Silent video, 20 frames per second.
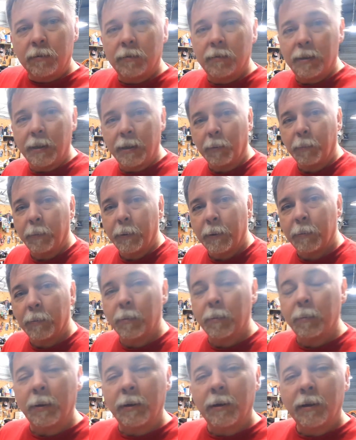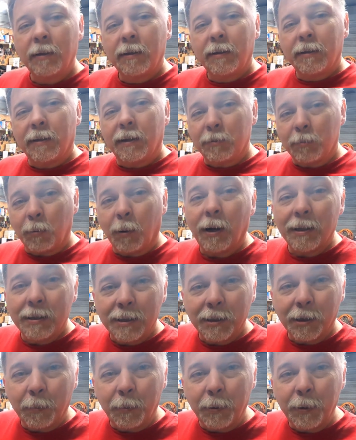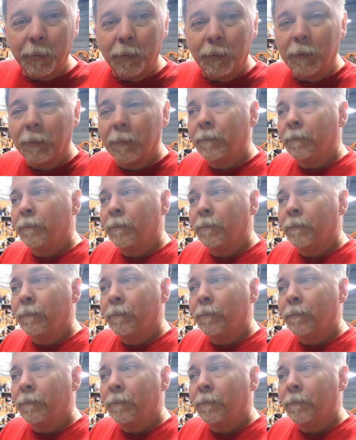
tell people, but that's why I tell people